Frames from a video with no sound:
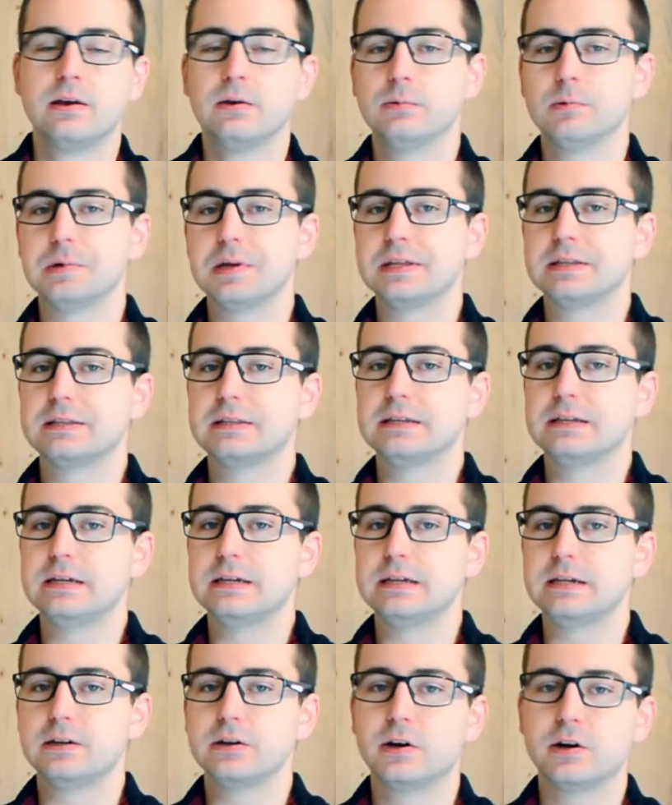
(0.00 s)
with
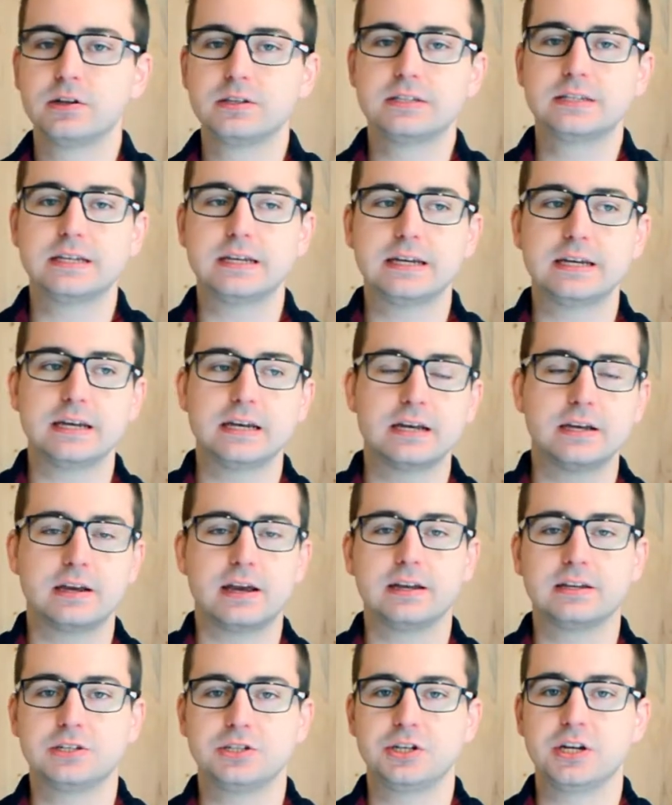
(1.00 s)
the currency
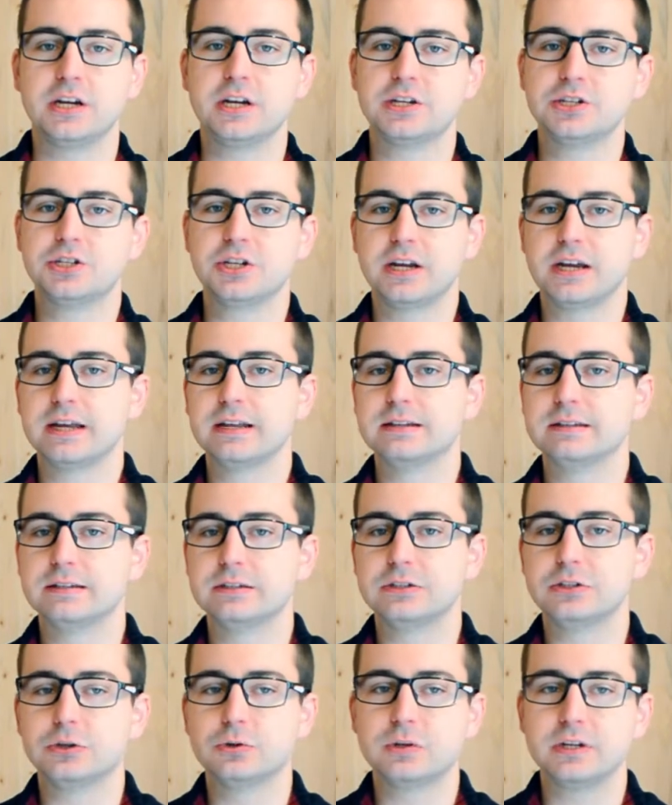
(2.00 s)
exchange and the
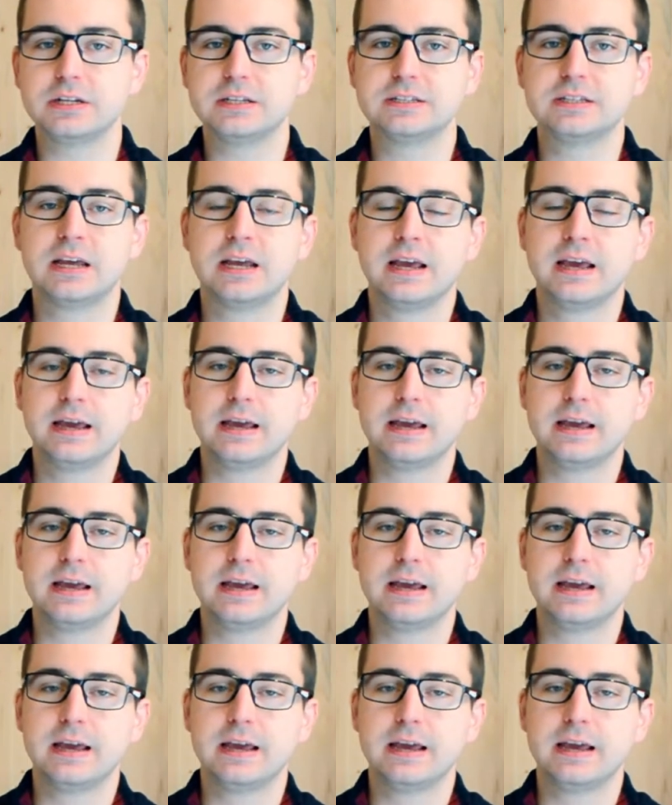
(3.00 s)
duties,